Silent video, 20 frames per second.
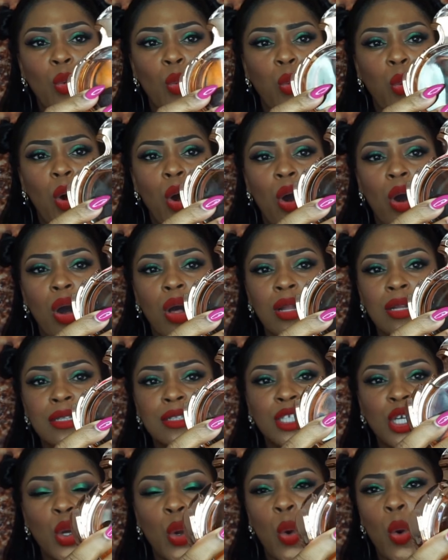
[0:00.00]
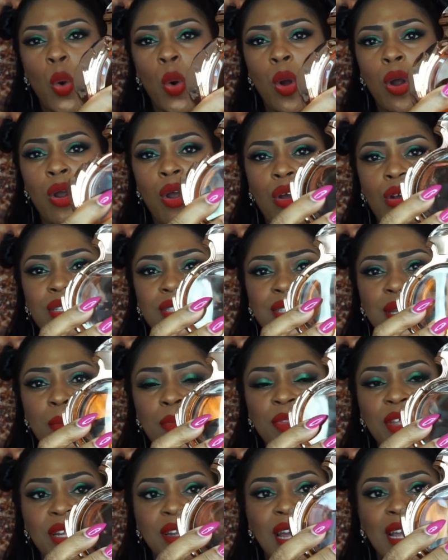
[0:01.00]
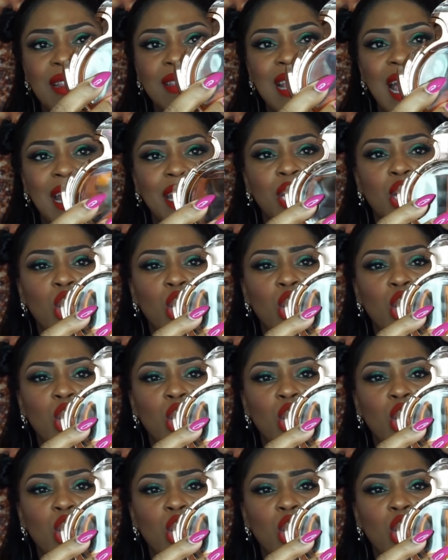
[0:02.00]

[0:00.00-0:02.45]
wall decor or something like that.